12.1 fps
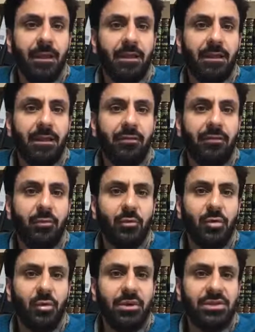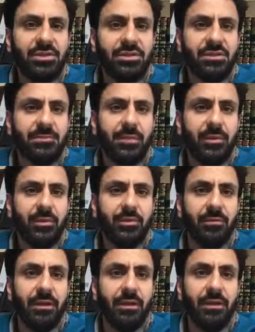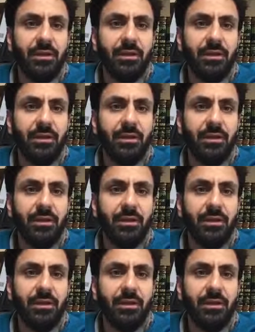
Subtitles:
Okay, a few more questions, bear with me.